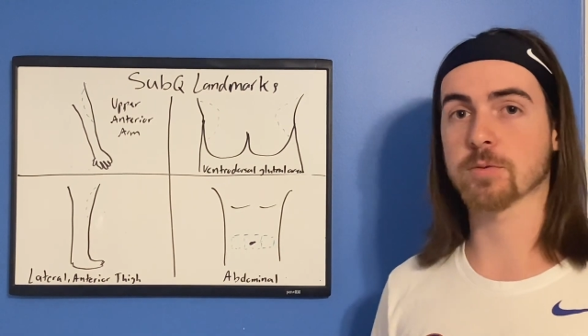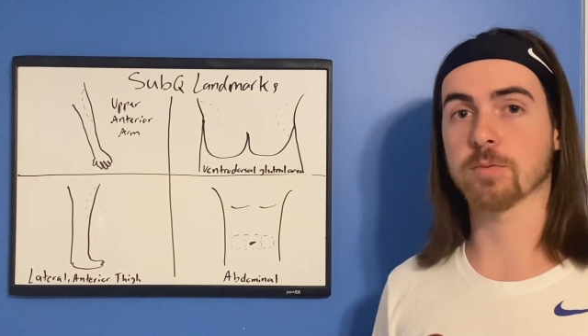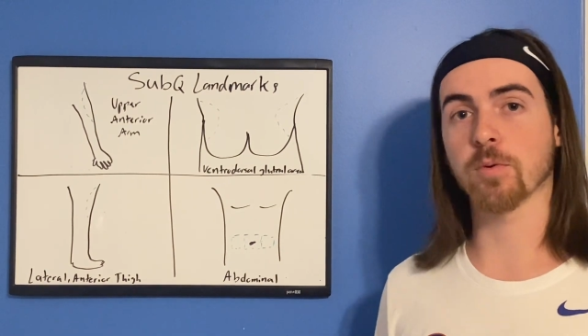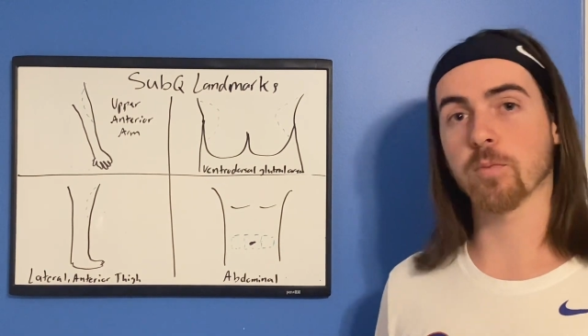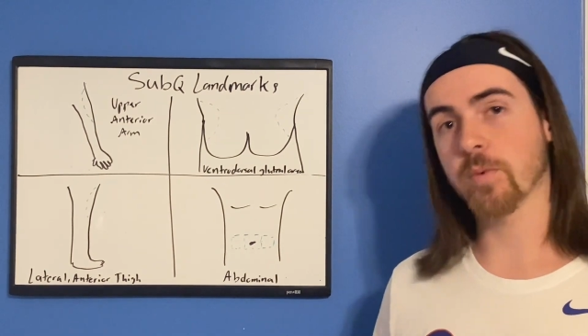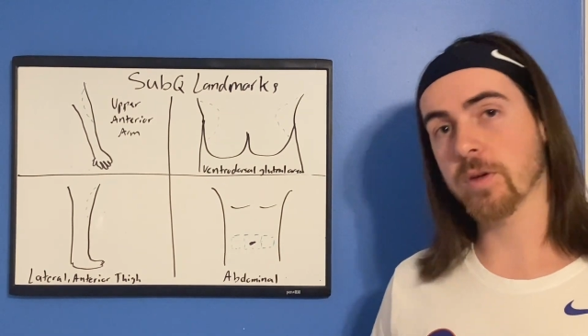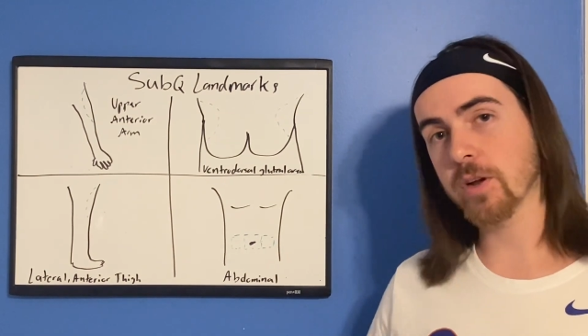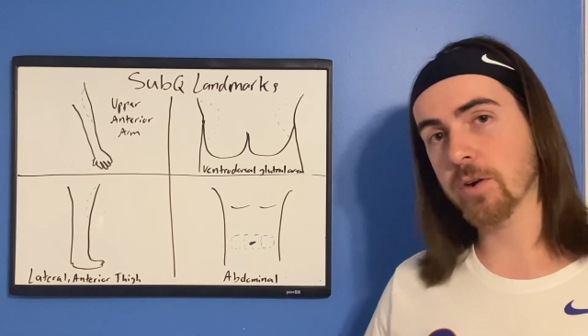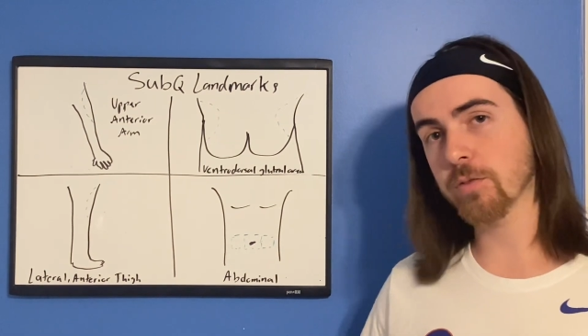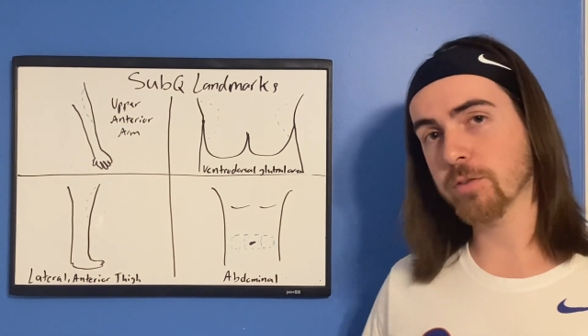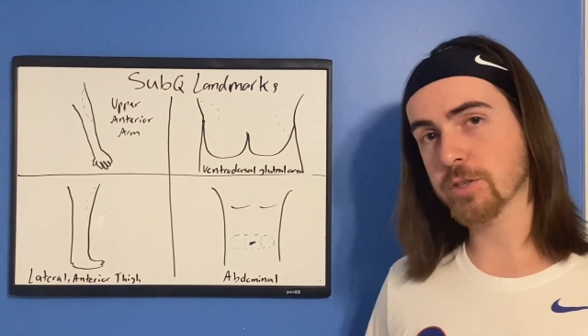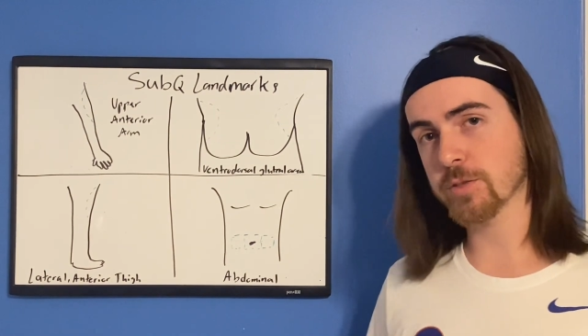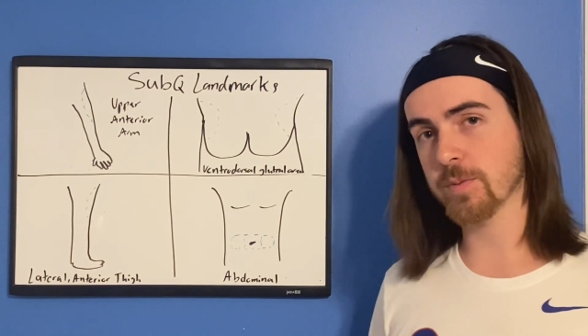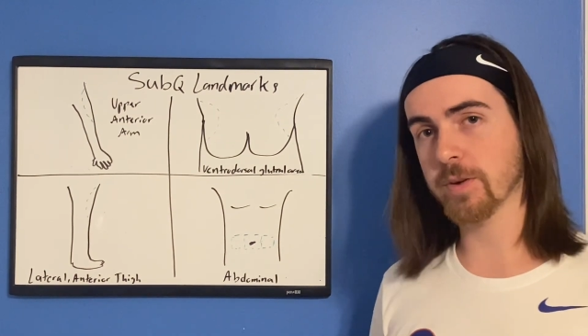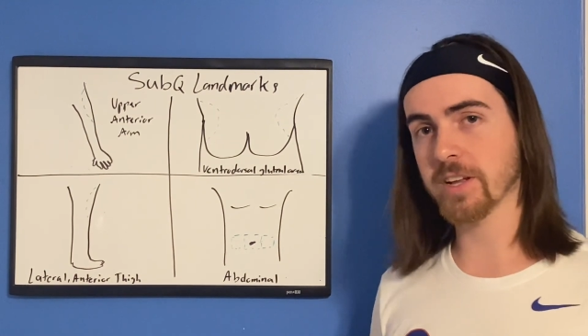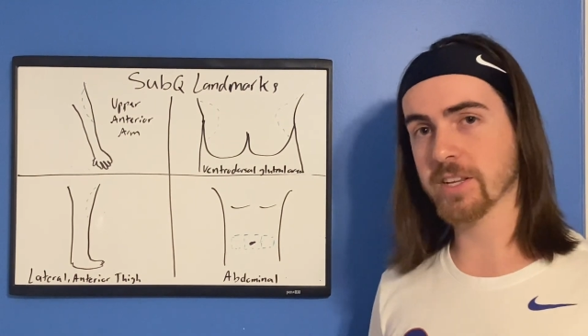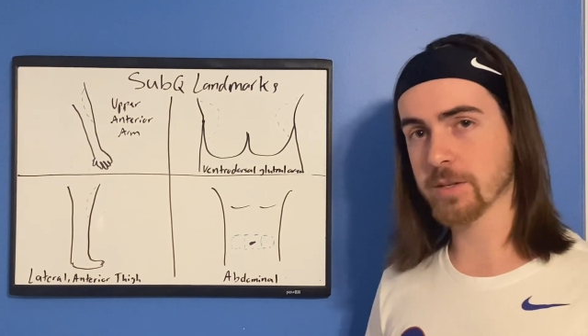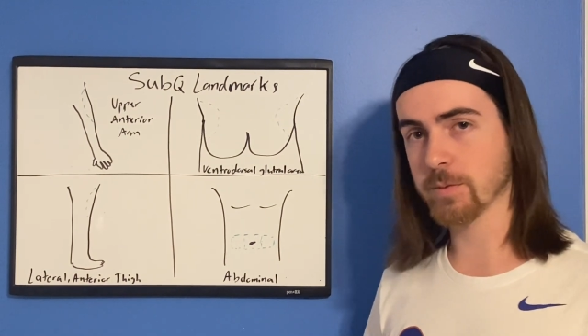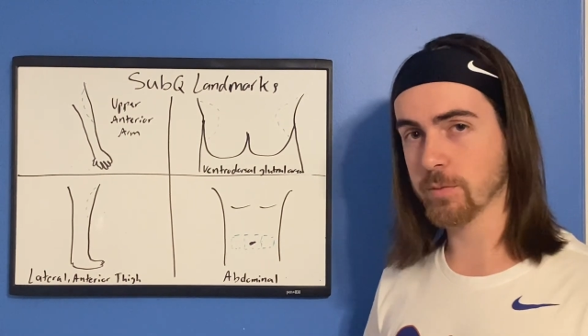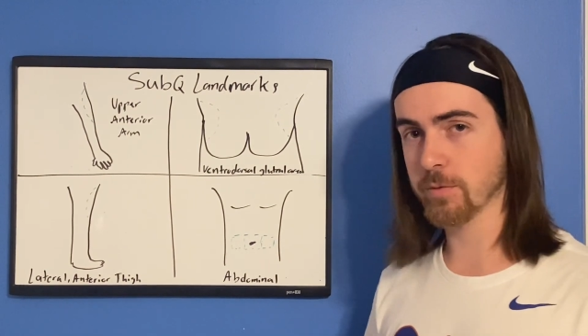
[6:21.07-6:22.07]
But we are
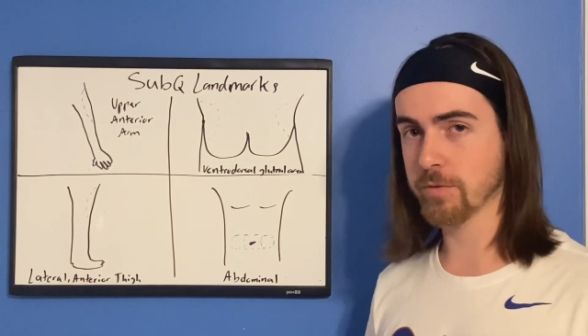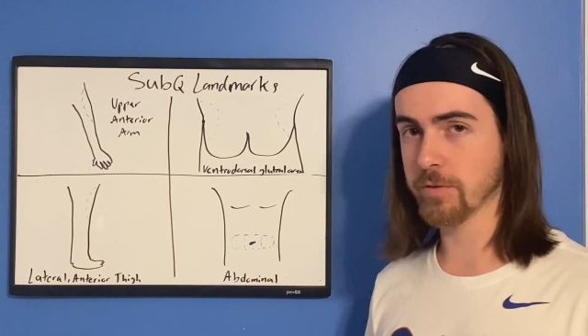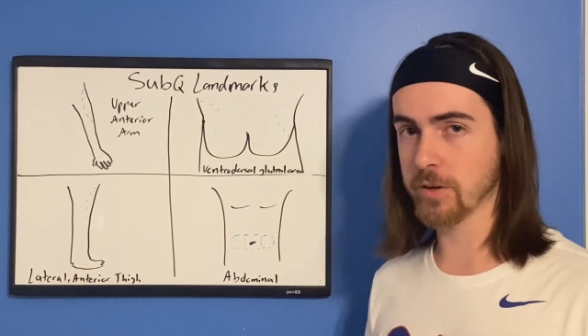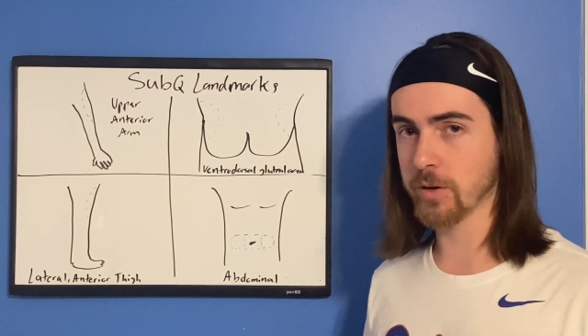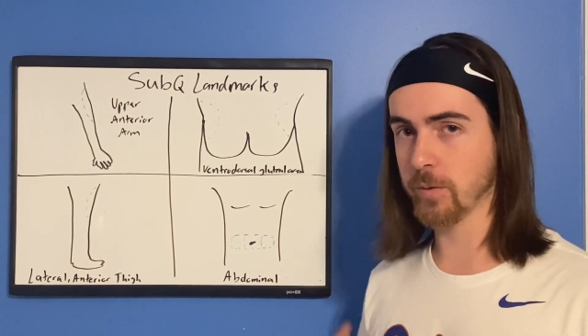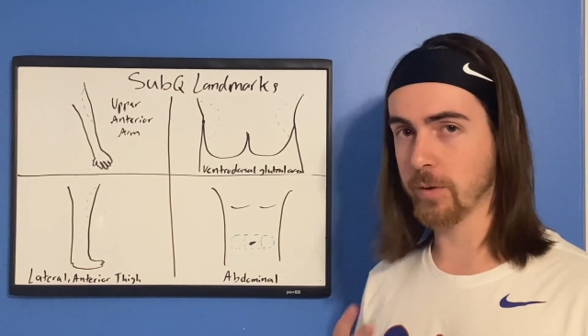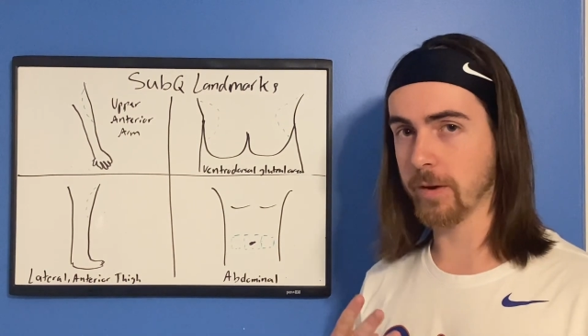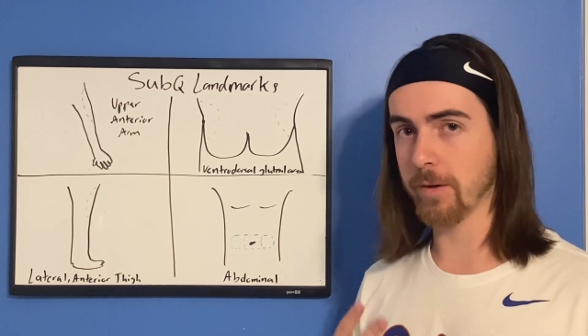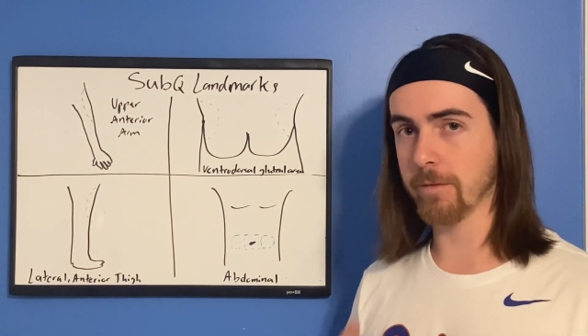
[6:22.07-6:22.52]
responsible for knowing